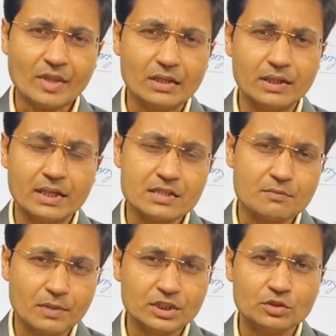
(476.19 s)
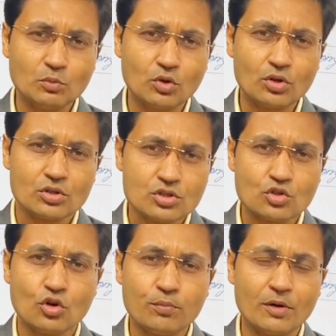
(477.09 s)
There is much more
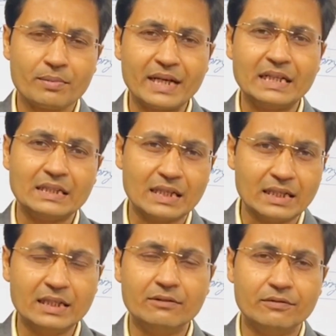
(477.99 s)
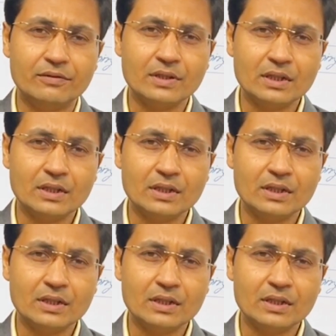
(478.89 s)
scope of getting the leave